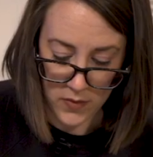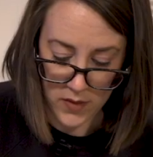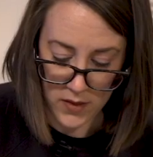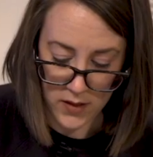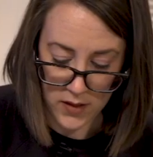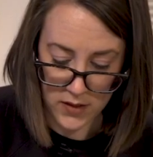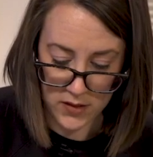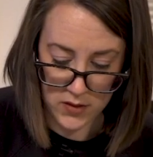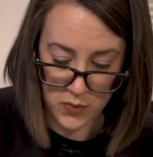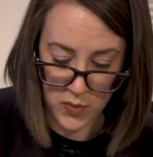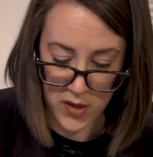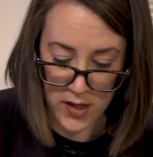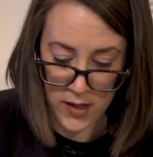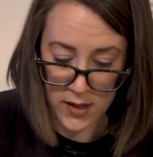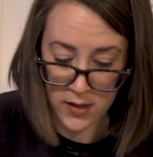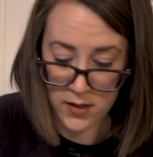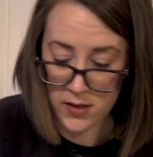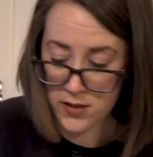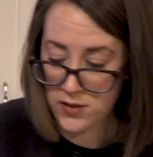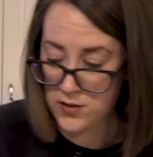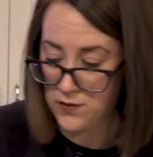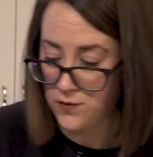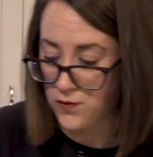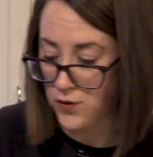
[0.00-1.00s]
This pan
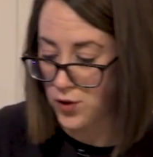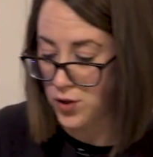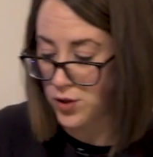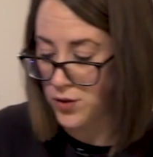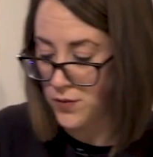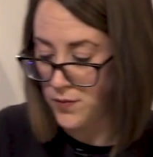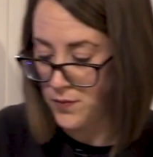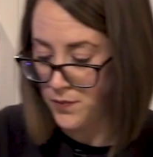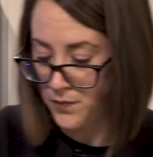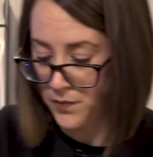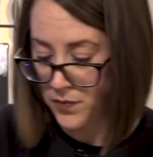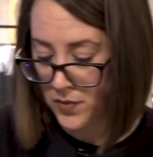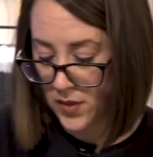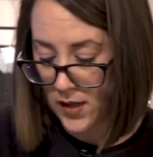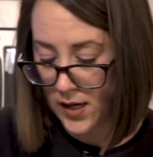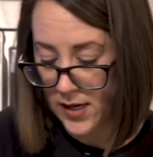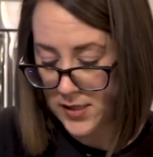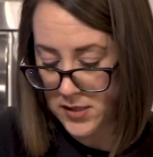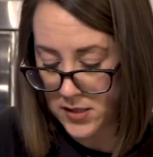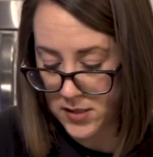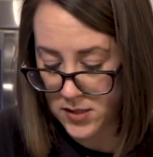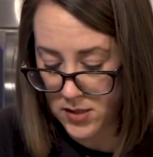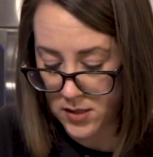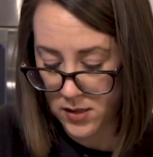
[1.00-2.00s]
is full. I
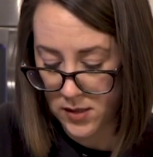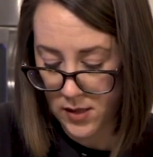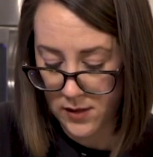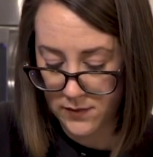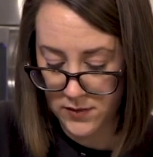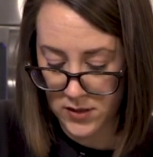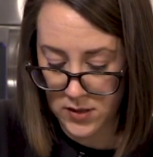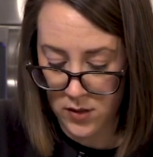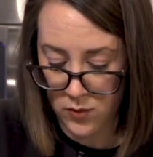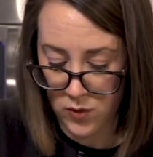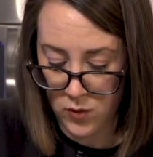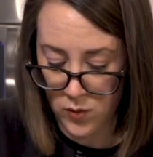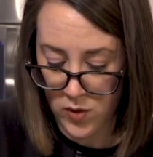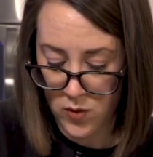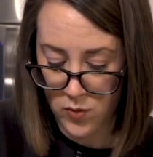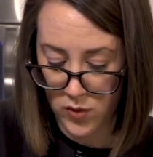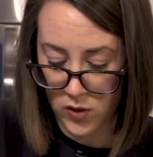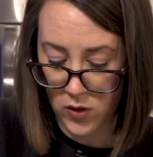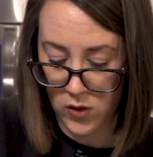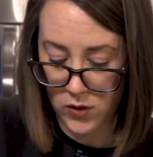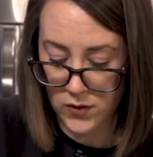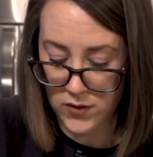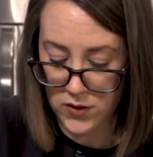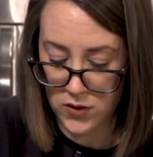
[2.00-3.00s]
still have some in my
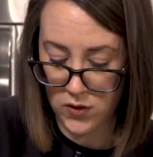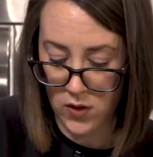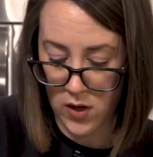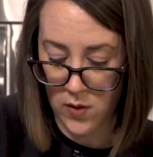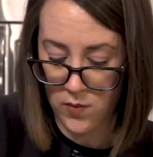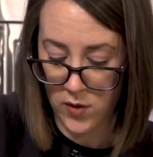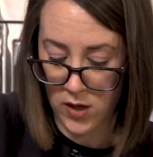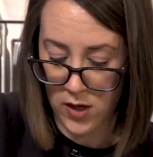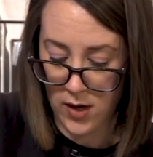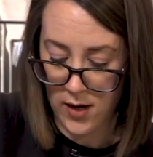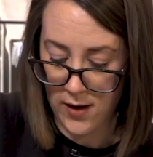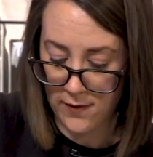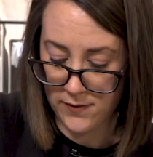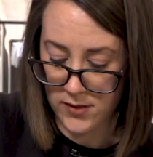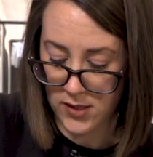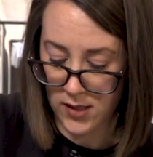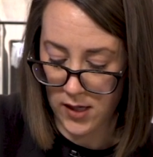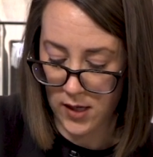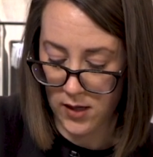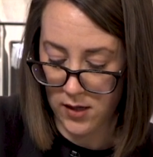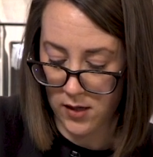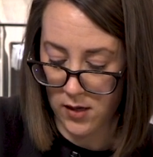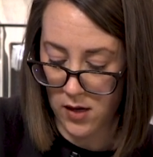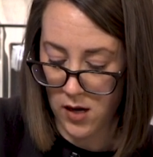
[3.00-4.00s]
bowl, so I'm gonna have to
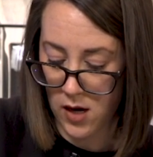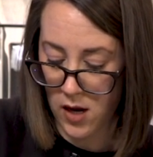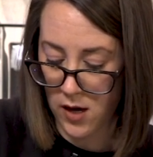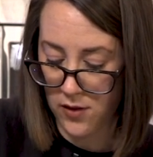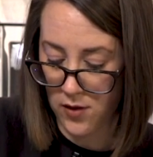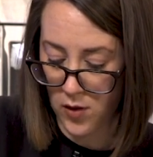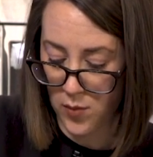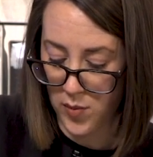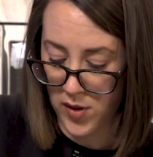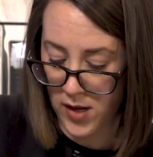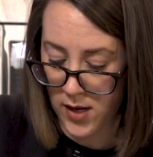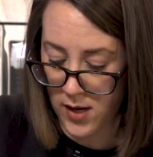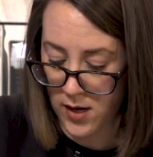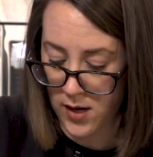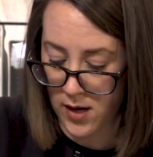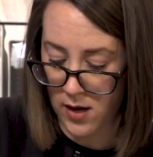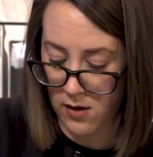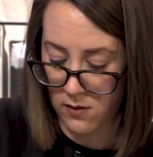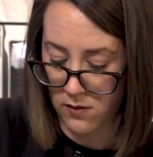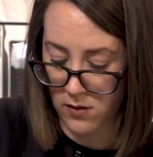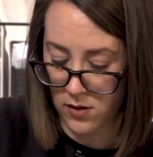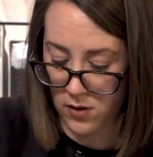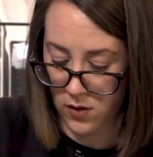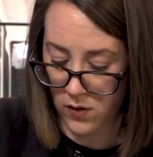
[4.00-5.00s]
get another pan
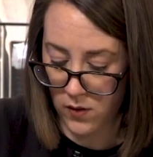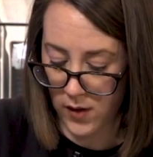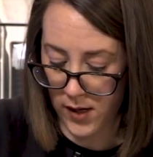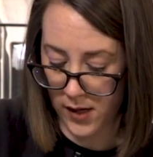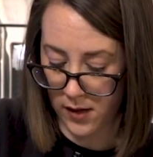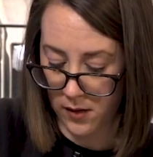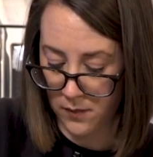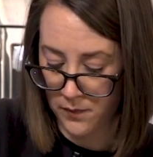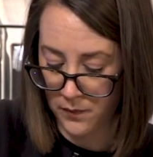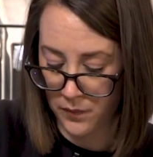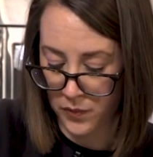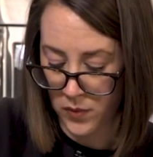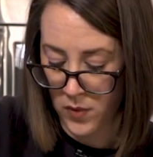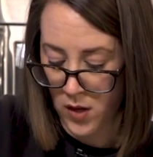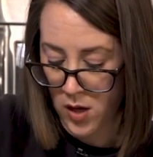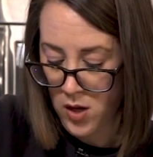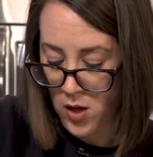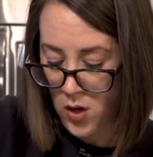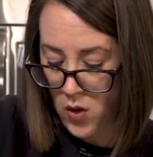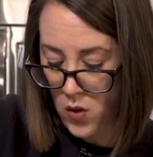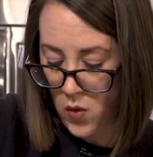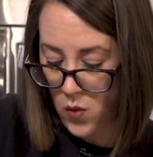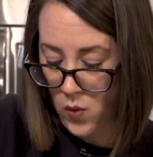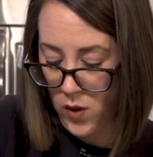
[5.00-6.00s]
out real quick.
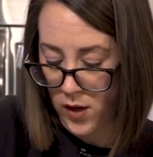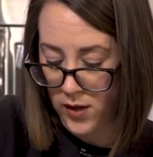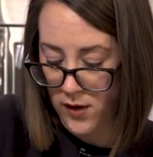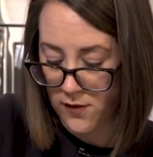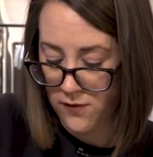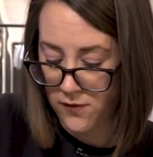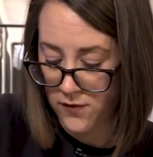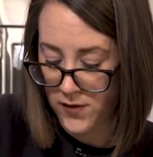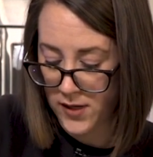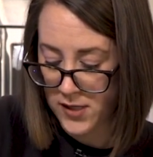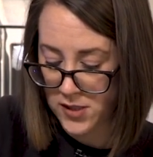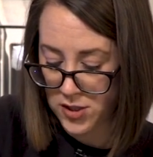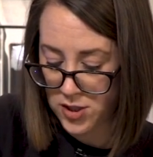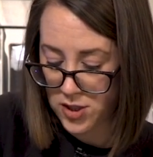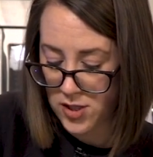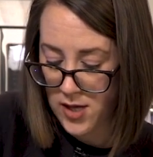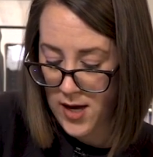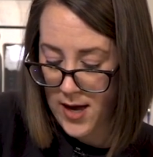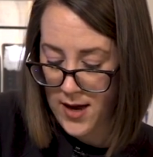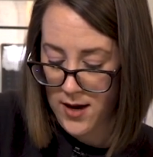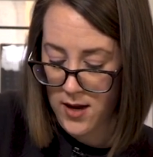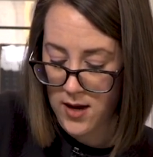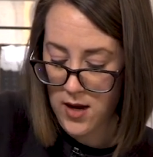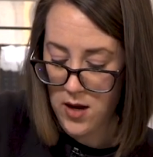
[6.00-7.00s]
While I finish
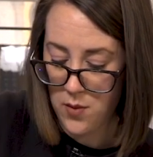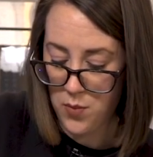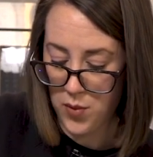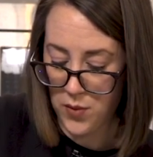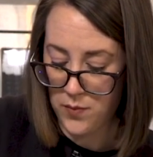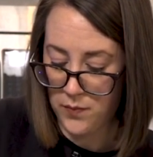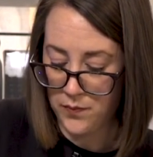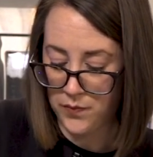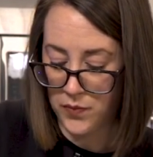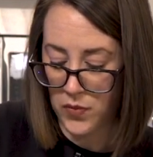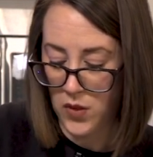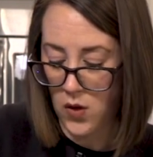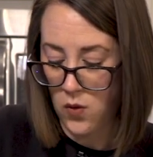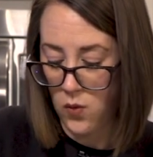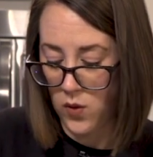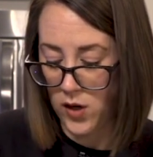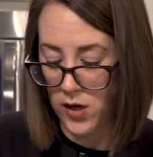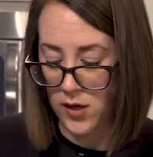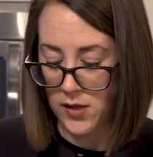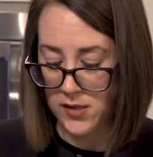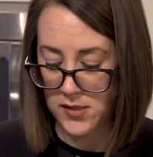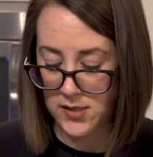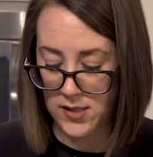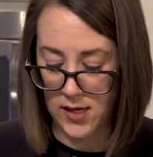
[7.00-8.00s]
that up, we're
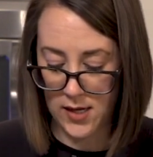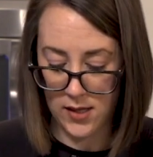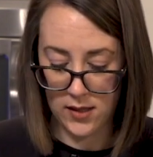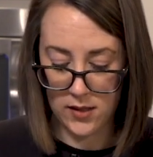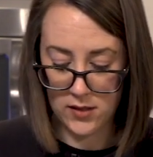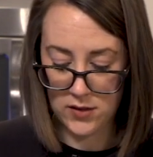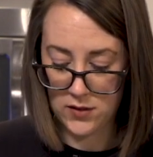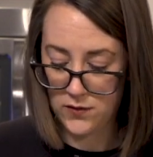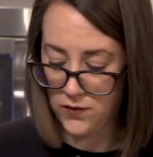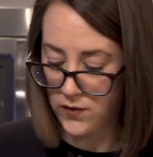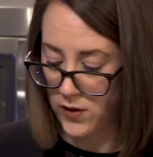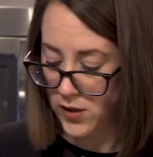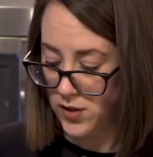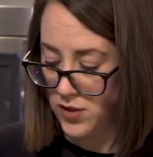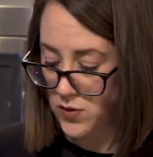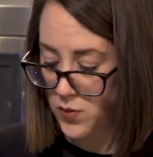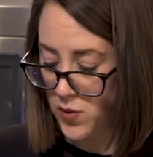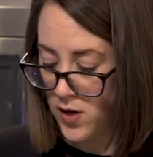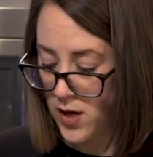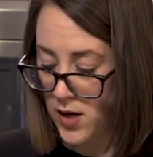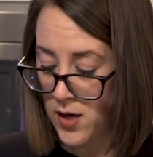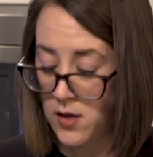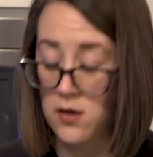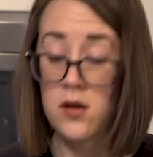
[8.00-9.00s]
gonna take this first
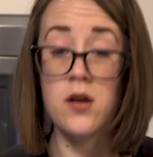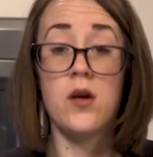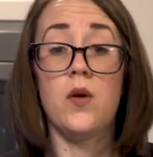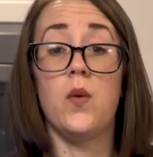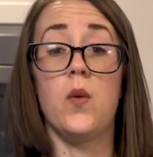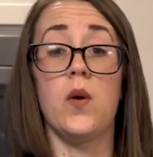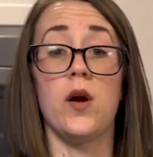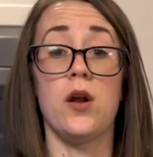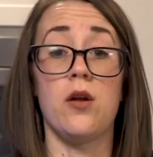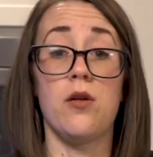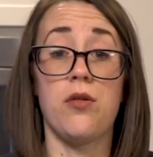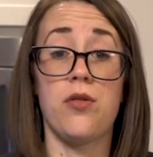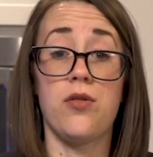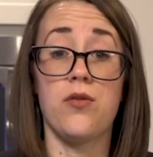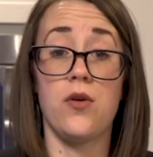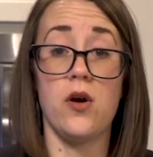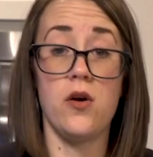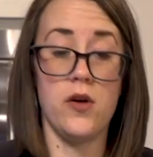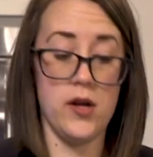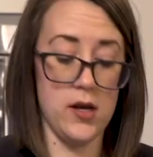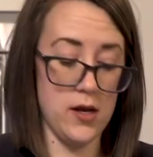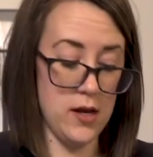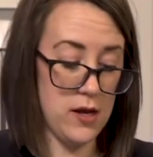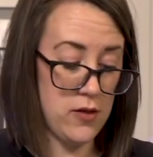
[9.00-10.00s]
pan and we're gonna throw
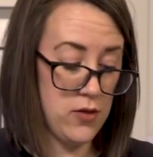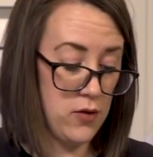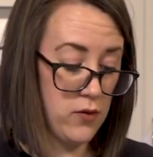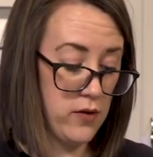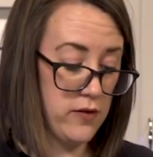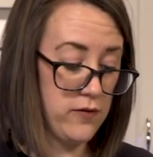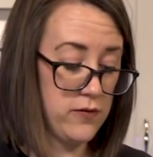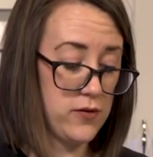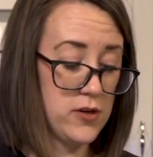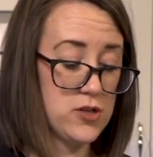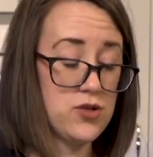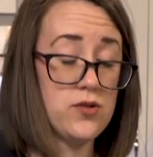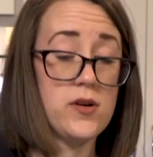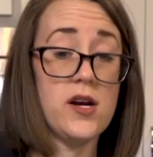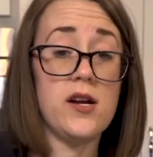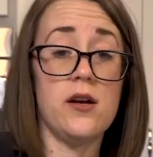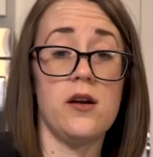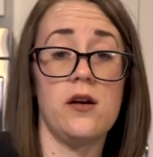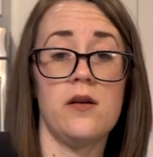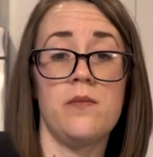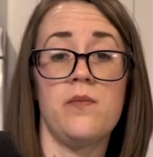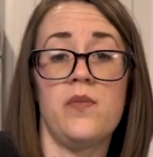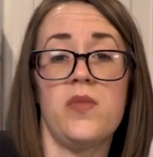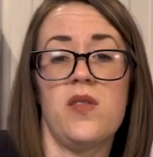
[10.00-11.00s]
it in the
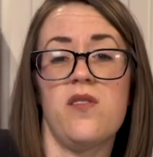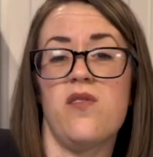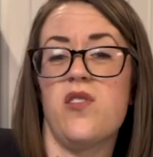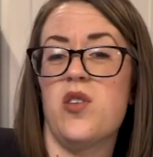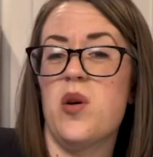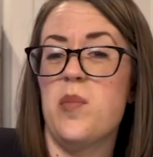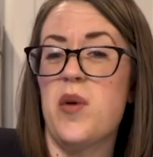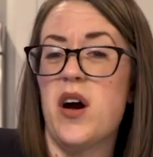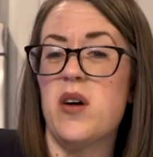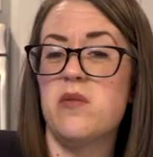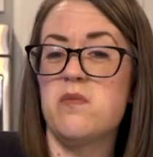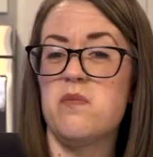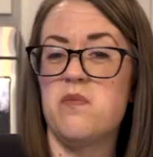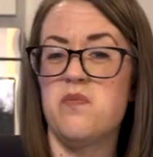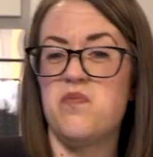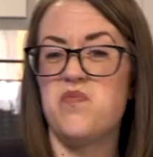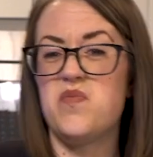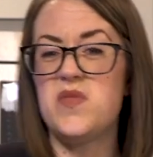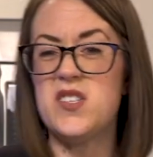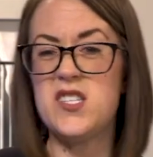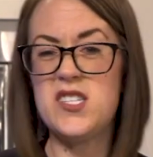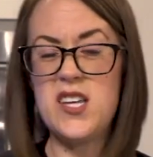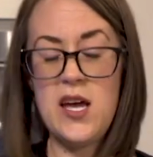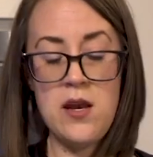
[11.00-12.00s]
refrigerator for about
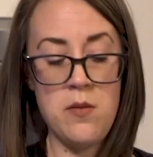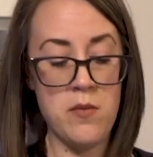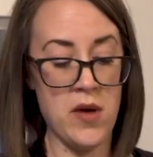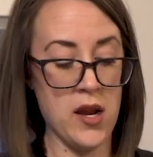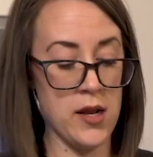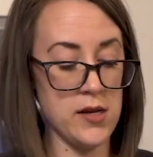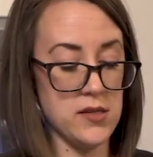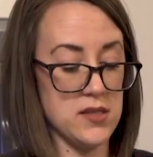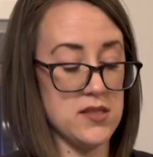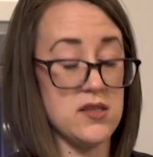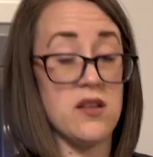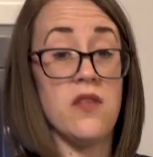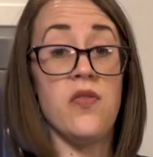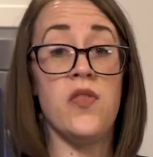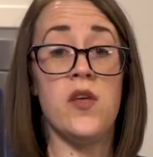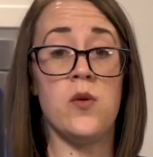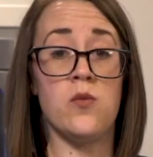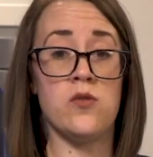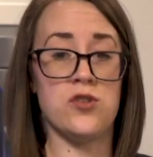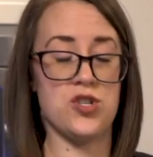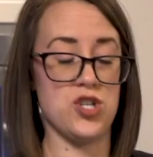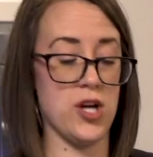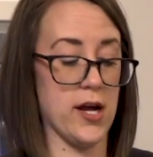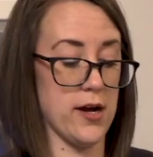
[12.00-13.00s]
10 minutes, and then
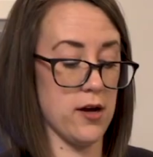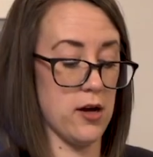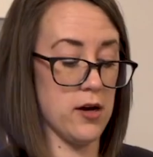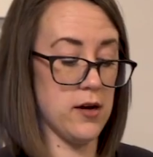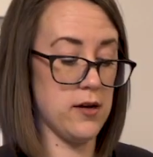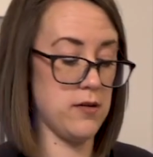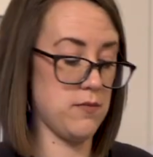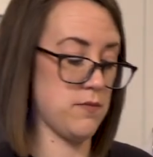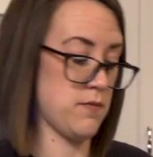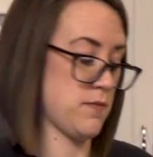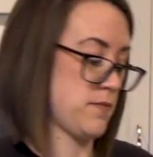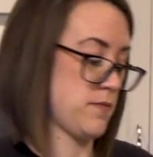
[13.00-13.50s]
we'll check on it.